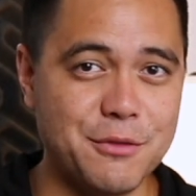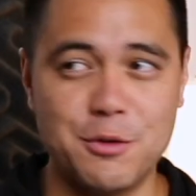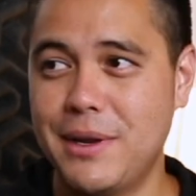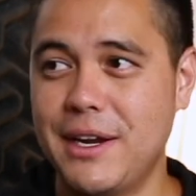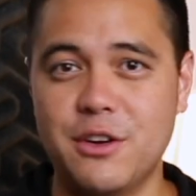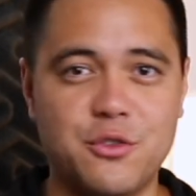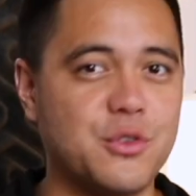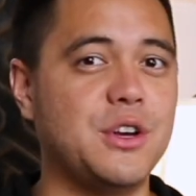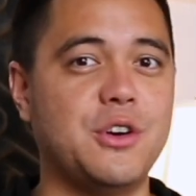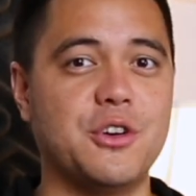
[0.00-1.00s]
If you're playing in a
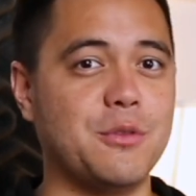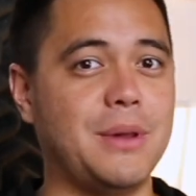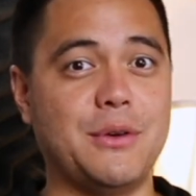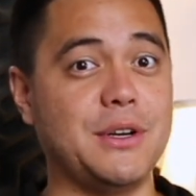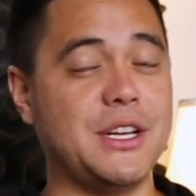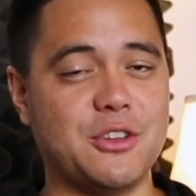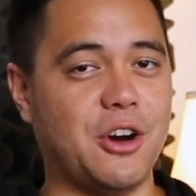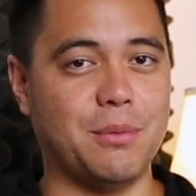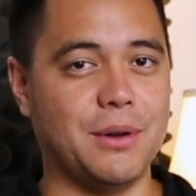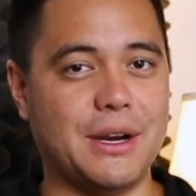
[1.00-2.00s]
trio or you're playing with a
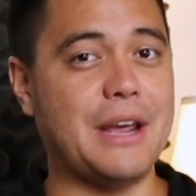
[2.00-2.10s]
guitar player,